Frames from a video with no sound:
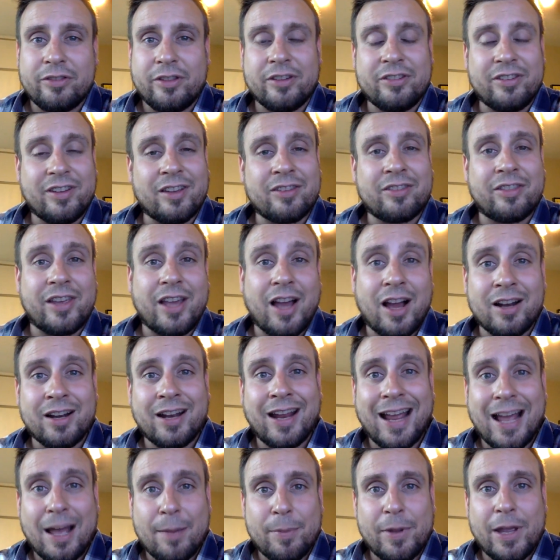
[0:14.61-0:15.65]
This is the
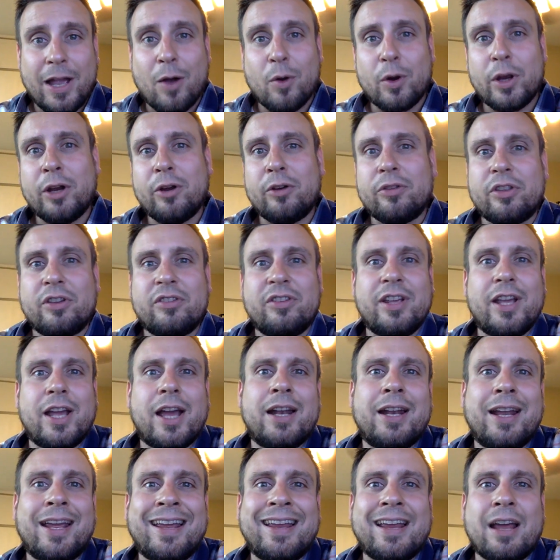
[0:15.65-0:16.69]
Unhappy Hour here at the
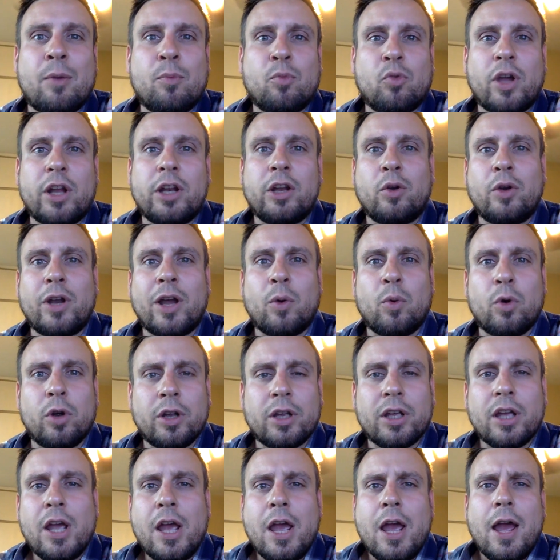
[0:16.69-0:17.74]
TNAM Radio
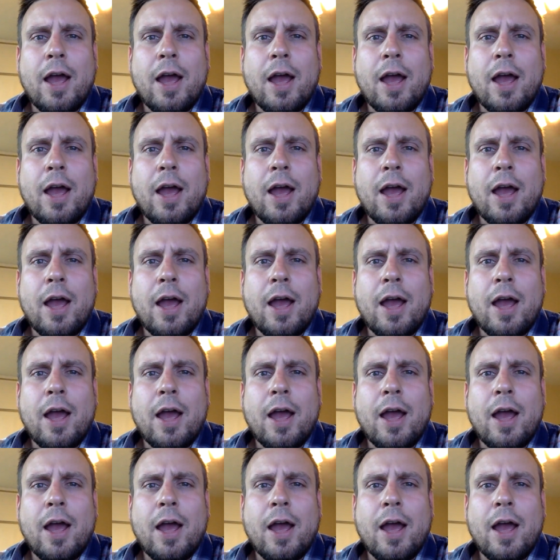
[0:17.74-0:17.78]
Network.